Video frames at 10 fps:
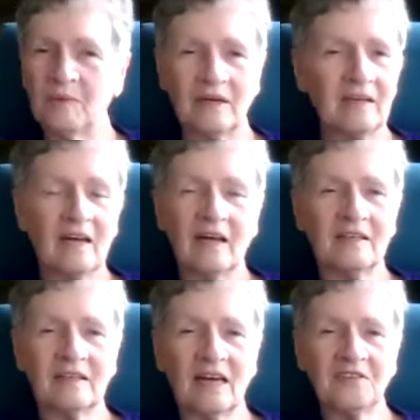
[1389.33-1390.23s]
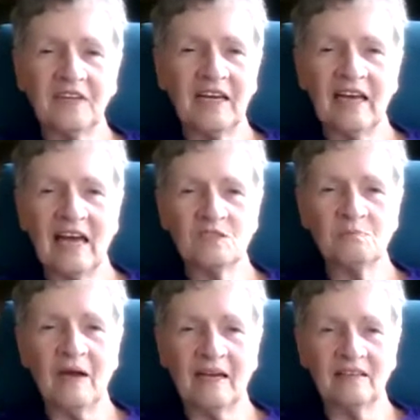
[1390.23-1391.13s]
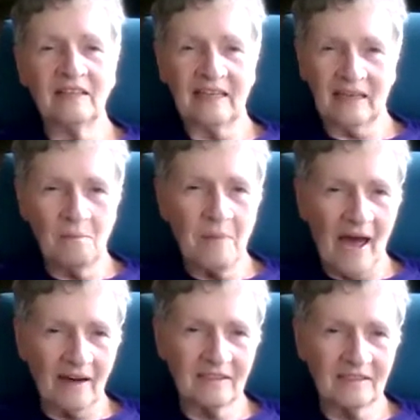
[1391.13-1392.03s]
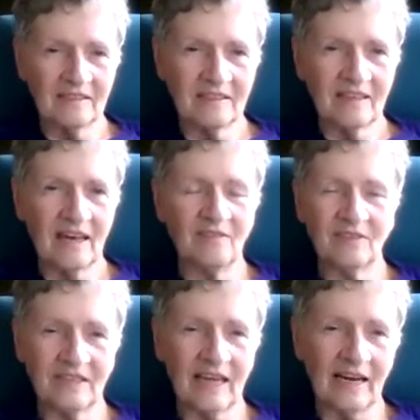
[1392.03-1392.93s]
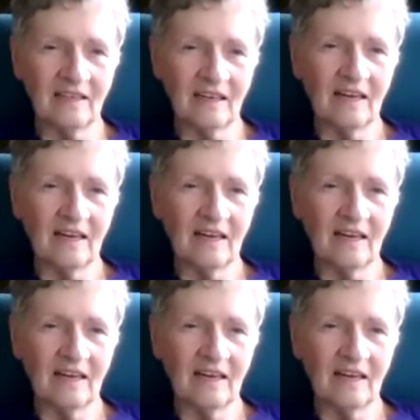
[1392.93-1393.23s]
but nothing has made that impact ever again.